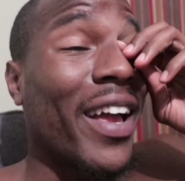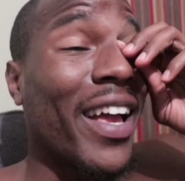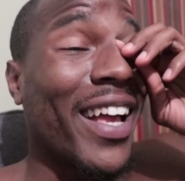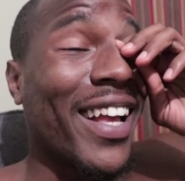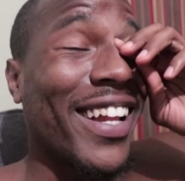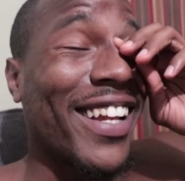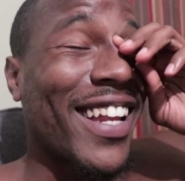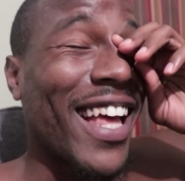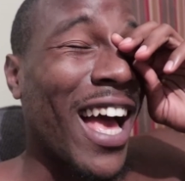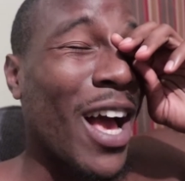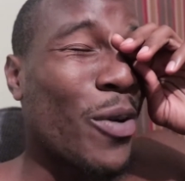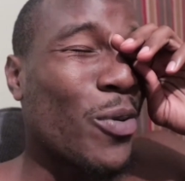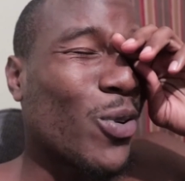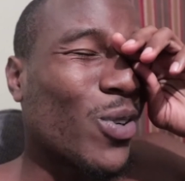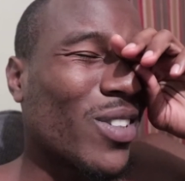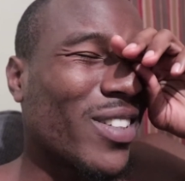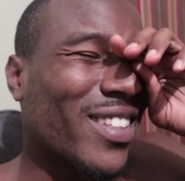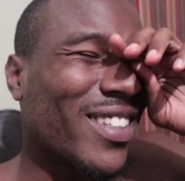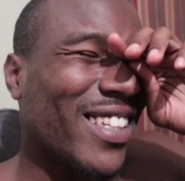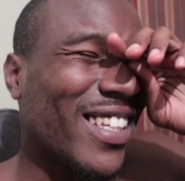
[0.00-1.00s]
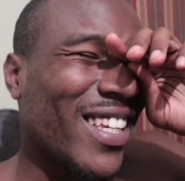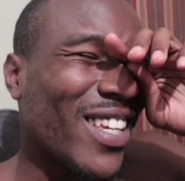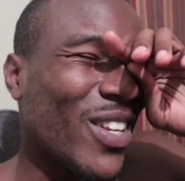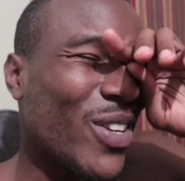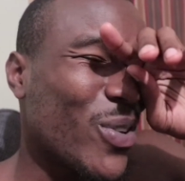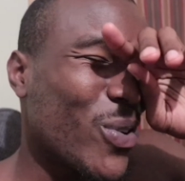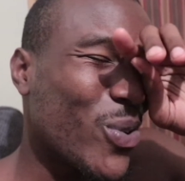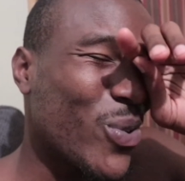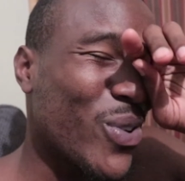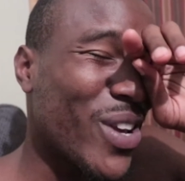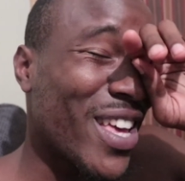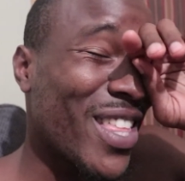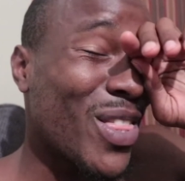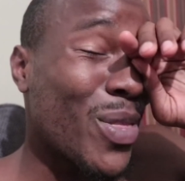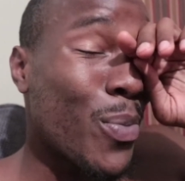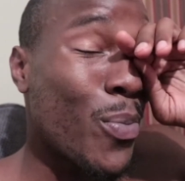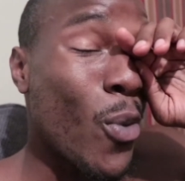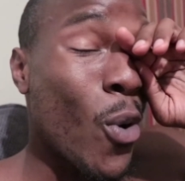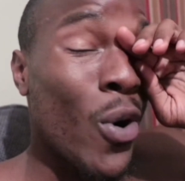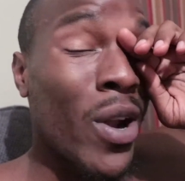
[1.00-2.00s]
and I will see you in
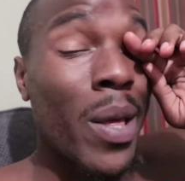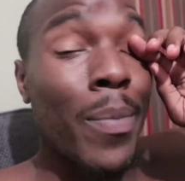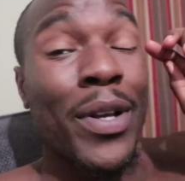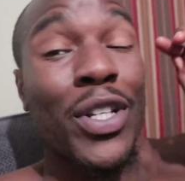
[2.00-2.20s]
the morning.